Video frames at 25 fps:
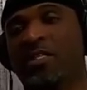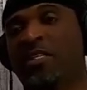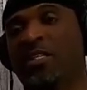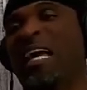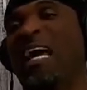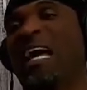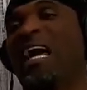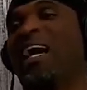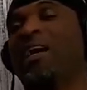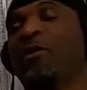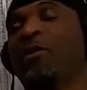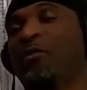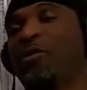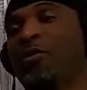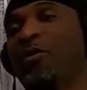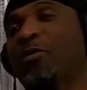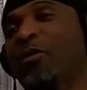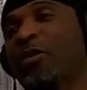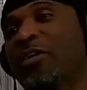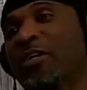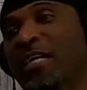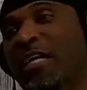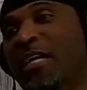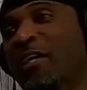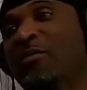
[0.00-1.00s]
Ah, I want to
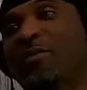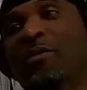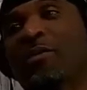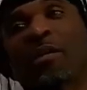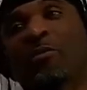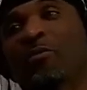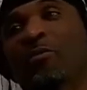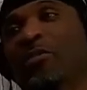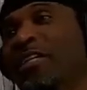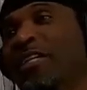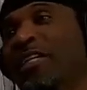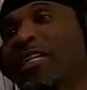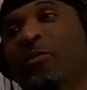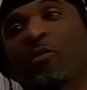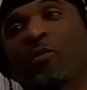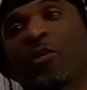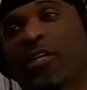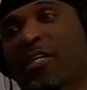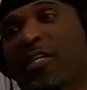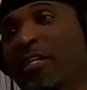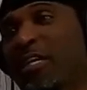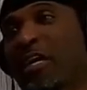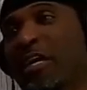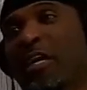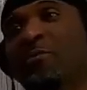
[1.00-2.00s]
work. I, I want to keep
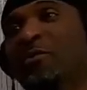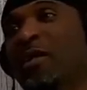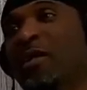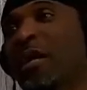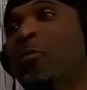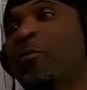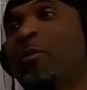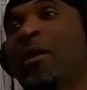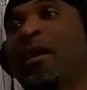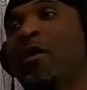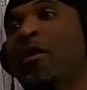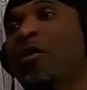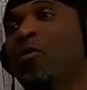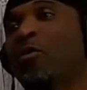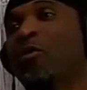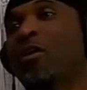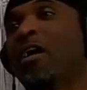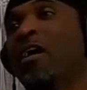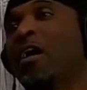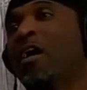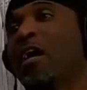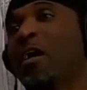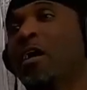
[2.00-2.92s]
working. Now I'm on oh my, my own.